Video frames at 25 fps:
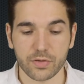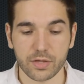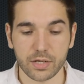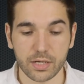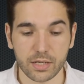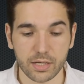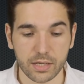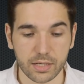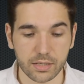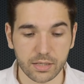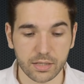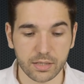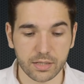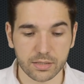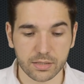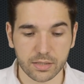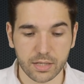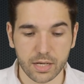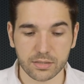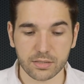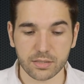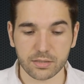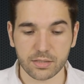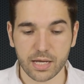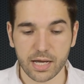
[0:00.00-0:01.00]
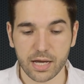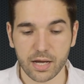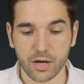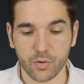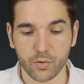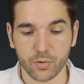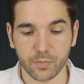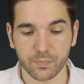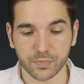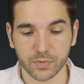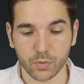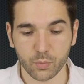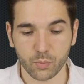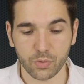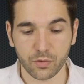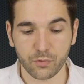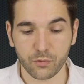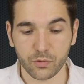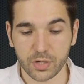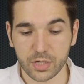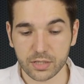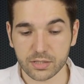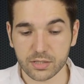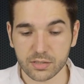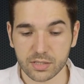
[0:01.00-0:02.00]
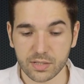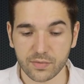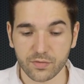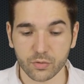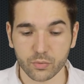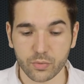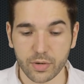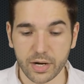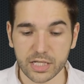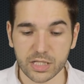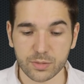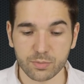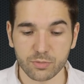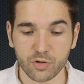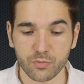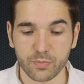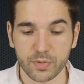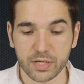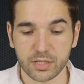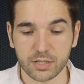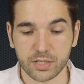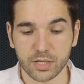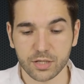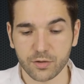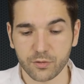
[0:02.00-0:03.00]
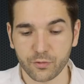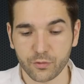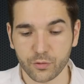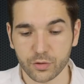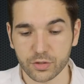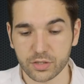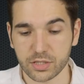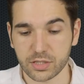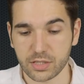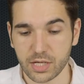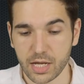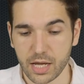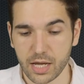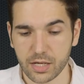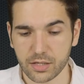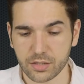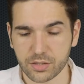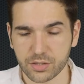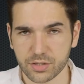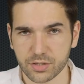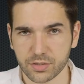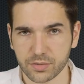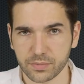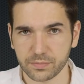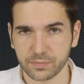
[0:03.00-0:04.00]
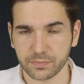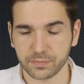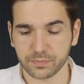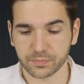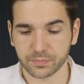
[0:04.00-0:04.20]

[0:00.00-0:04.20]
And then he discusses how we finished the civil rights movement to the first stage.